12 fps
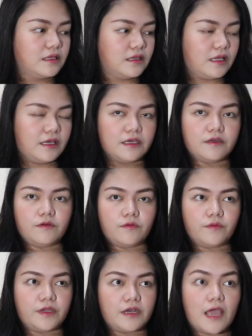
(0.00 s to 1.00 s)
like
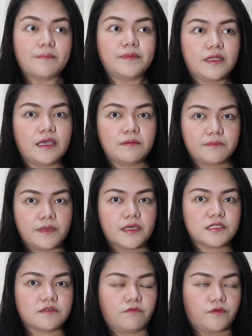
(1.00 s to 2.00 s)
when I'm playing
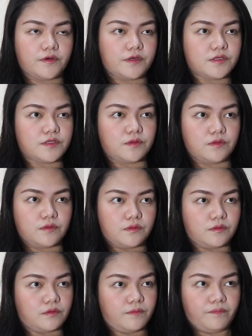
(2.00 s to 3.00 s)
PS4,
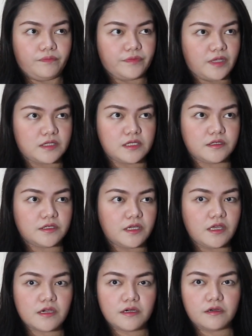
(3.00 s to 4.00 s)
so it's either
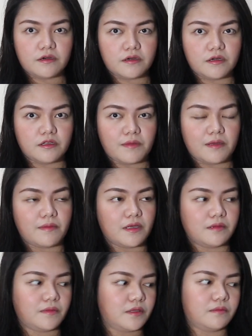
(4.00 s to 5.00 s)
here or on my
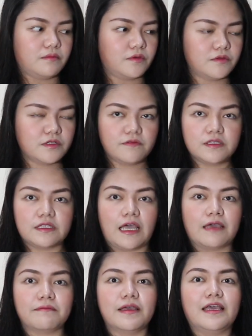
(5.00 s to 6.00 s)
bed. But most of the
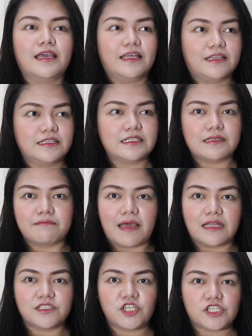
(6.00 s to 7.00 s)
time, this is a
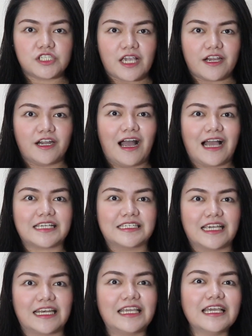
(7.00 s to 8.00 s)
magic chair
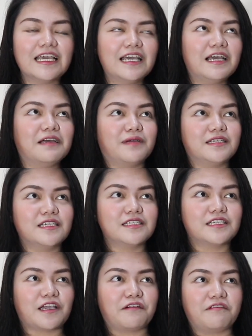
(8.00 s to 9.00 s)
actually. Magic
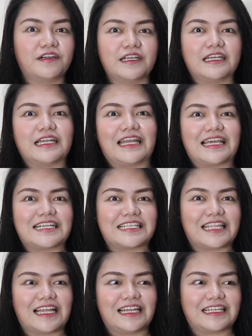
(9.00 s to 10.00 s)
chair wherein
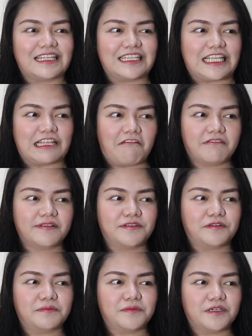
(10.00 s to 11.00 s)
there's like that in
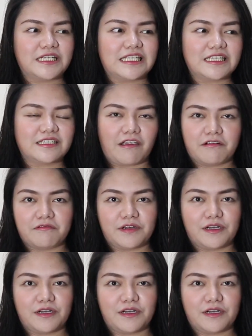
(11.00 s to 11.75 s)
every room. There's a chair